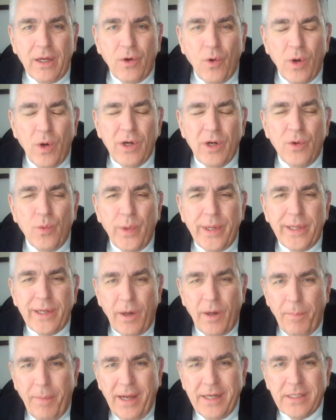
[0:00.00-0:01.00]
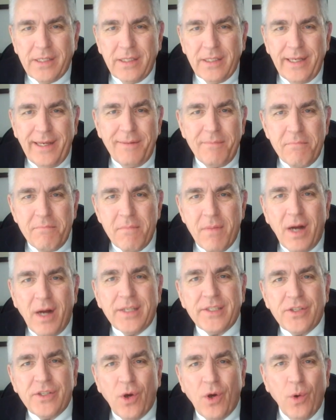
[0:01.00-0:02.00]
Corn and wheat are basically at
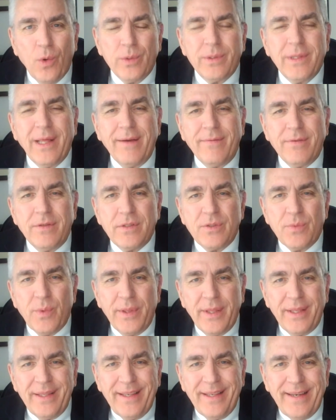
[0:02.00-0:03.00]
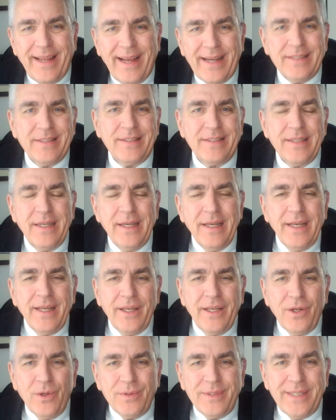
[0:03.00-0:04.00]
must-hold levels within the next,
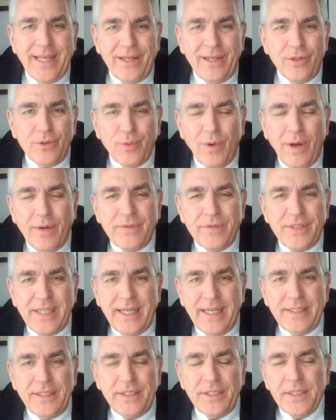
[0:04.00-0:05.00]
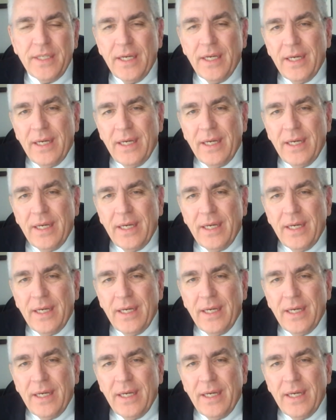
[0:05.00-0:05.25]
you know, 10 or 12 cents.